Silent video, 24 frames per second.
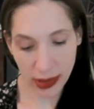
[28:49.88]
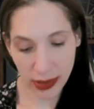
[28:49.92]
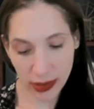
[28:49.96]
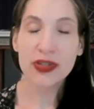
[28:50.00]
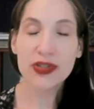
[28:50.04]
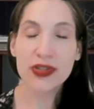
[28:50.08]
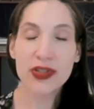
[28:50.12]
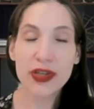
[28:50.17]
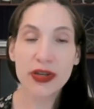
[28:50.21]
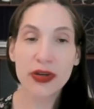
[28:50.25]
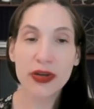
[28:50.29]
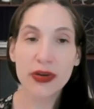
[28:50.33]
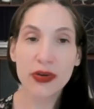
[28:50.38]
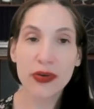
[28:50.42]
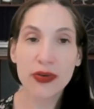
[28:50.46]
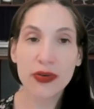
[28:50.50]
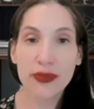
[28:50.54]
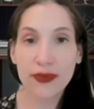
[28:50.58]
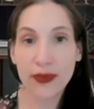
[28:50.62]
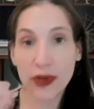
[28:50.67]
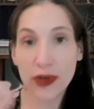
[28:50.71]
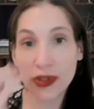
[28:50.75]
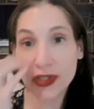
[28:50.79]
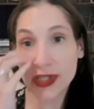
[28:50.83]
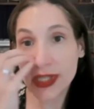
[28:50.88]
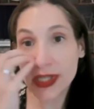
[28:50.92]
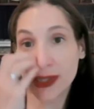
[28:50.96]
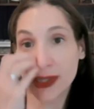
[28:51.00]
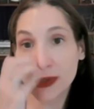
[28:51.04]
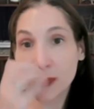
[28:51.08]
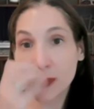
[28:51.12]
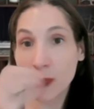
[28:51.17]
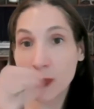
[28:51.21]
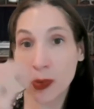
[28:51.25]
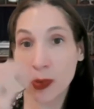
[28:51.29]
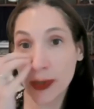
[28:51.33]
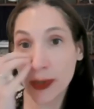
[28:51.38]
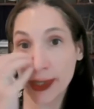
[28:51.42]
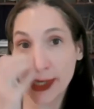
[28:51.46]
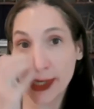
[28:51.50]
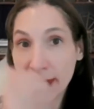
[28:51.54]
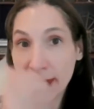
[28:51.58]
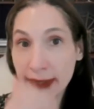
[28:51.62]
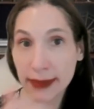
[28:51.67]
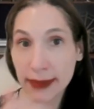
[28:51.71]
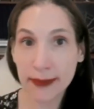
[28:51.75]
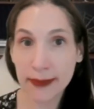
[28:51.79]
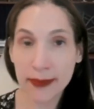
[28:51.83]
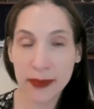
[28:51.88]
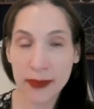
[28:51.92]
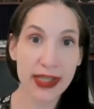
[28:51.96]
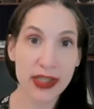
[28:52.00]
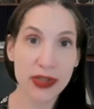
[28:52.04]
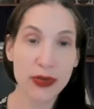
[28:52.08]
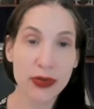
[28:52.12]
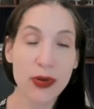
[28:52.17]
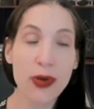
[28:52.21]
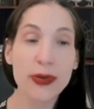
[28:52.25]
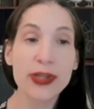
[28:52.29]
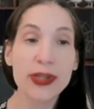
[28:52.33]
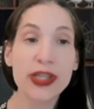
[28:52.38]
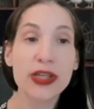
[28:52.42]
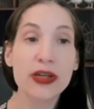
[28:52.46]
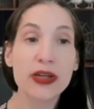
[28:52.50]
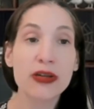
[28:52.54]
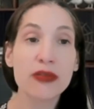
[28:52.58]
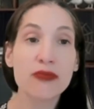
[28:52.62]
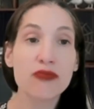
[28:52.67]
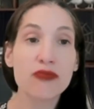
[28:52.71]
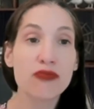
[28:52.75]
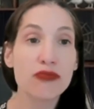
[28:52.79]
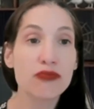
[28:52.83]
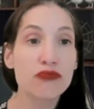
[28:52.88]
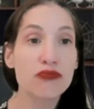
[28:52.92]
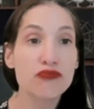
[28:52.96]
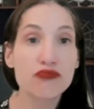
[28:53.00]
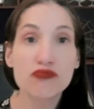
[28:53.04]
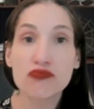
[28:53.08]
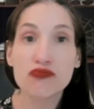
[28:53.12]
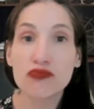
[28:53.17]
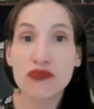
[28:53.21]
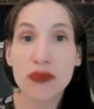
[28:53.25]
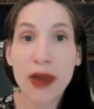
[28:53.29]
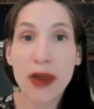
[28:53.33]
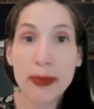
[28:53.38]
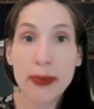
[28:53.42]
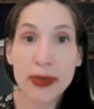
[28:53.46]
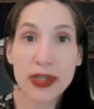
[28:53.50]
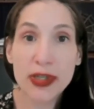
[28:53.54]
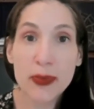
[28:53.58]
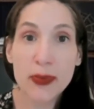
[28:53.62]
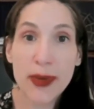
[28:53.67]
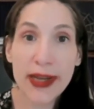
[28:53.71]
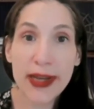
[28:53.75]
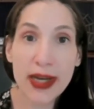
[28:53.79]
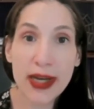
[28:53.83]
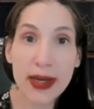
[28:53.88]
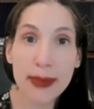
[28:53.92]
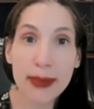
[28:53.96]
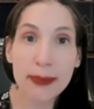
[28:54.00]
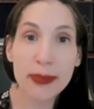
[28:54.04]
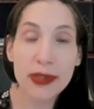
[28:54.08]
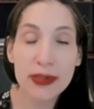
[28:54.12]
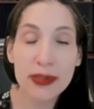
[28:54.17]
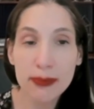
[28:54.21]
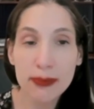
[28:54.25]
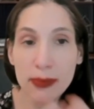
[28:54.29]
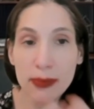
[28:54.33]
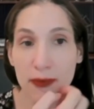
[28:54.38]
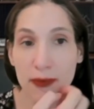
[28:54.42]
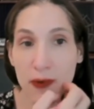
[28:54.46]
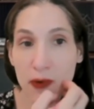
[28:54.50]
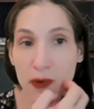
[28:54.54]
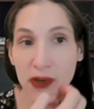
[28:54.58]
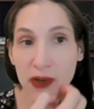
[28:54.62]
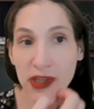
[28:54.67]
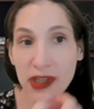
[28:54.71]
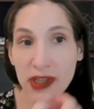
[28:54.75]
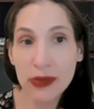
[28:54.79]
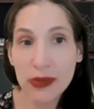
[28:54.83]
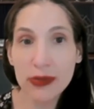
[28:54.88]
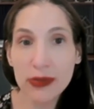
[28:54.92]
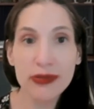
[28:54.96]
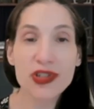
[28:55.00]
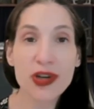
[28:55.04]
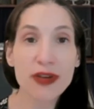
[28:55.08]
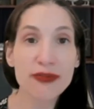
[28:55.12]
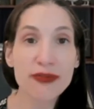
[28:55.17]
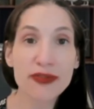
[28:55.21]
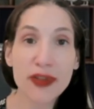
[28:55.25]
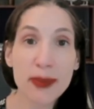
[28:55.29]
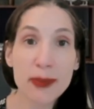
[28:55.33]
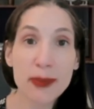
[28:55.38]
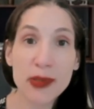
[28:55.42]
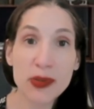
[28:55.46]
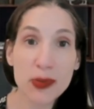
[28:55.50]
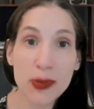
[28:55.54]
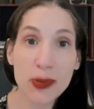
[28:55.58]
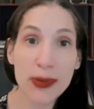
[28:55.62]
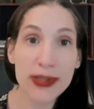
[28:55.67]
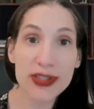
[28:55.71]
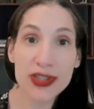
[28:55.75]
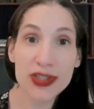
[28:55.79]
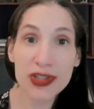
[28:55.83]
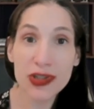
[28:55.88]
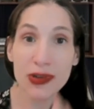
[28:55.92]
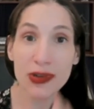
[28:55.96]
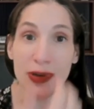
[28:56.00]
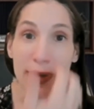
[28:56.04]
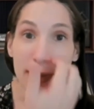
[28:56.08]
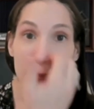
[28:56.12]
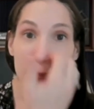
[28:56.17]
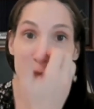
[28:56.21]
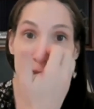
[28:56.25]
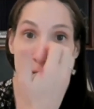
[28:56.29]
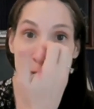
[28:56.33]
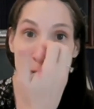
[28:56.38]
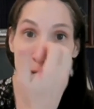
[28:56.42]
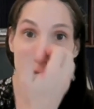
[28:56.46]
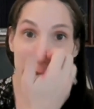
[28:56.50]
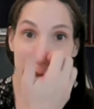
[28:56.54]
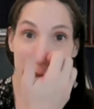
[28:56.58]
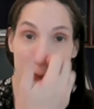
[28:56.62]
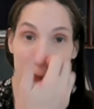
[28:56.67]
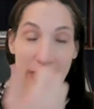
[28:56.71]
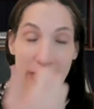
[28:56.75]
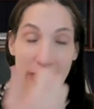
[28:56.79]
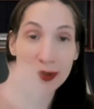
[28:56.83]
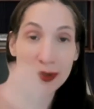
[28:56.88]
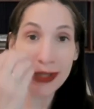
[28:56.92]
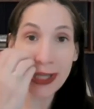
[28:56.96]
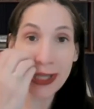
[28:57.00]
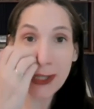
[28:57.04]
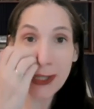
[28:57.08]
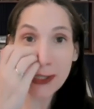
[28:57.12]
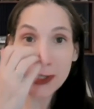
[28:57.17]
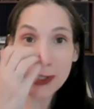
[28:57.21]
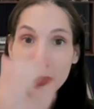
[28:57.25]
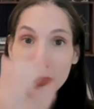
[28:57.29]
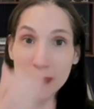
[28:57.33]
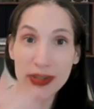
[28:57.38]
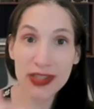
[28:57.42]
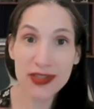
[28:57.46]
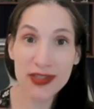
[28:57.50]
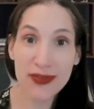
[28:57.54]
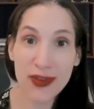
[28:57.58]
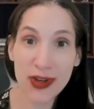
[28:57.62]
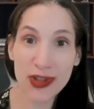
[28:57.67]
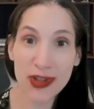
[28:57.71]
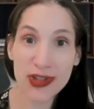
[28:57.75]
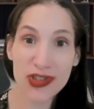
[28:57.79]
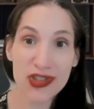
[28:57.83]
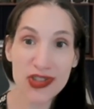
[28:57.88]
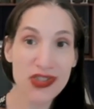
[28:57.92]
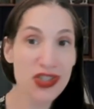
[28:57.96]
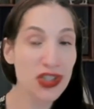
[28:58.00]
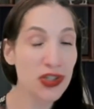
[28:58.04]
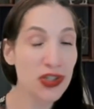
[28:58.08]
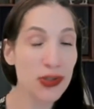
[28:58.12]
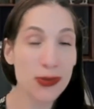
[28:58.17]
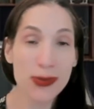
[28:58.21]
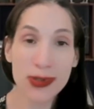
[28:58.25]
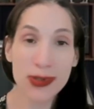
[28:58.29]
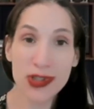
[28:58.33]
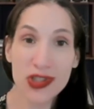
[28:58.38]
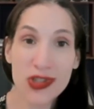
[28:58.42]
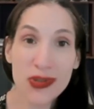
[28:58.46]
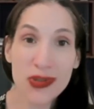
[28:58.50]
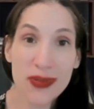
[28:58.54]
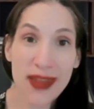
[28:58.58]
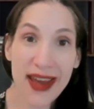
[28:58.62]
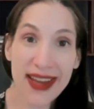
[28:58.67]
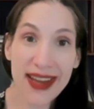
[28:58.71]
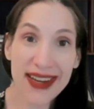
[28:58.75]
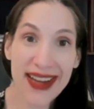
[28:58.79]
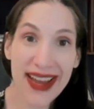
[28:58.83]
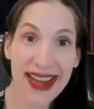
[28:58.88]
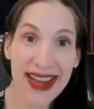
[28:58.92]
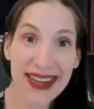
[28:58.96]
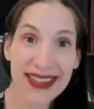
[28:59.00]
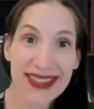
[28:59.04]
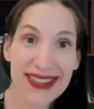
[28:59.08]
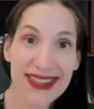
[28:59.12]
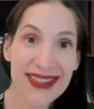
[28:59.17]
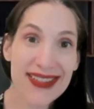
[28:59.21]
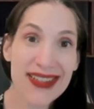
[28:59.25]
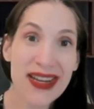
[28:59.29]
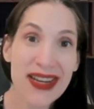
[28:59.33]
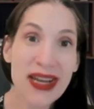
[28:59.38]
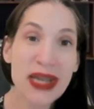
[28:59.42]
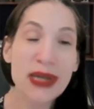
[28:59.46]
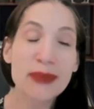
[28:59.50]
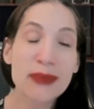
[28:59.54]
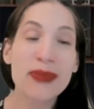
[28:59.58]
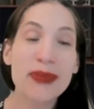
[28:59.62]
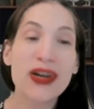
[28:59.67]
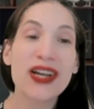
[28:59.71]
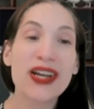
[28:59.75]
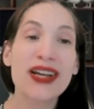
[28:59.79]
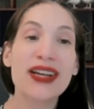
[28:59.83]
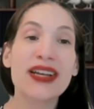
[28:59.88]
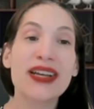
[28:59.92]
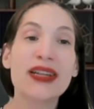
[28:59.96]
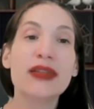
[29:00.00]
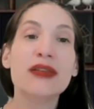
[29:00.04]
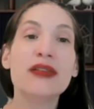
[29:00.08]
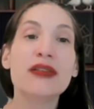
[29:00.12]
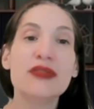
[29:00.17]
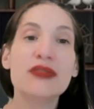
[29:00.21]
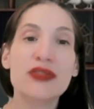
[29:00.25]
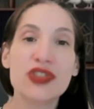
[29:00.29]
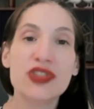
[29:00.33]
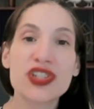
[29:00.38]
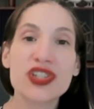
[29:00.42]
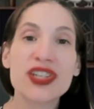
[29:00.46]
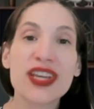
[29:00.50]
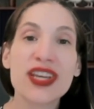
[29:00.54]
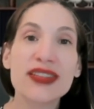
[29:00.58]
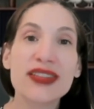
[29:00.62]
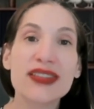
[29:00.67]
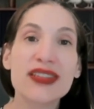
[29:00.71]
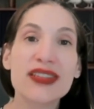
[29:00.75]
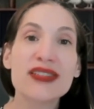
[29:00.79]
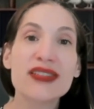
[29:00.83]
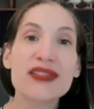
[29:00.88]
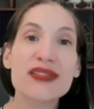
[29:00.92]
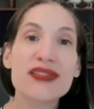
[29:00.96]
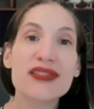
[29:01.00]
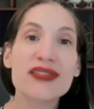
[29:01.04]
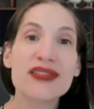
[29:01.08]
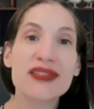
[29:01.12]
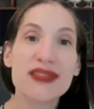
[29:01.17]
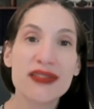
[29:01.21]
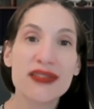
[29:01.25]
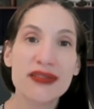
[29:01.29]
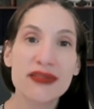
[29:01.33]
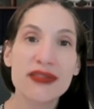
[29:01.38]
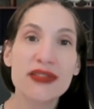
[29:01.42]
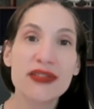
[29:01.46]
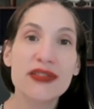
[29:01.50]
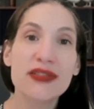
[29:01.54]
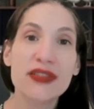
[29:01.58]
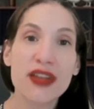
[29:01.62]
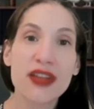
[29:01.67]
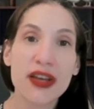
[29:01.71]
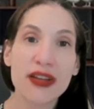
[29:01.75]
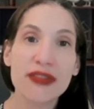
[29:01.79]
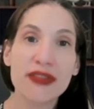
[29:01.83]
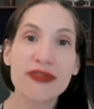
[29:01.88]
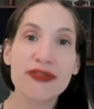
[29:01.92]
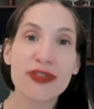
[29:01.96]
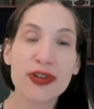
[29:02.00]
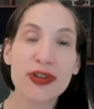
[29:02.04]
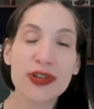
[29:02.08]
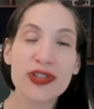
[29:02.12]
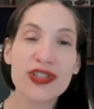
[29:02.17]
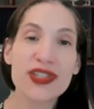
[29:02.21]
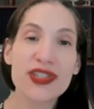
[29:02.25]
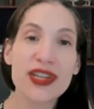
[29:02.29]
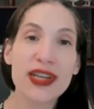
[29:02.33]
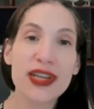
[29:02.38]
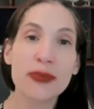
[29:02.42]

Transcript: So first thing in the morning, you go in there right when you wake up, before you start flipping through Instagram and your email. Do this first. You can do that next, but just get this done first.